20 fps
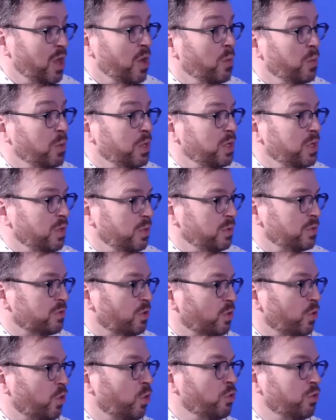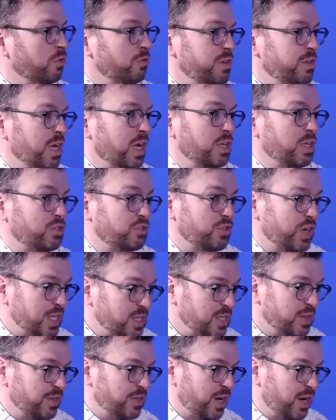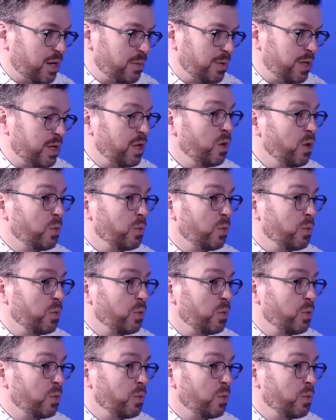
we use oral rehydration therapy,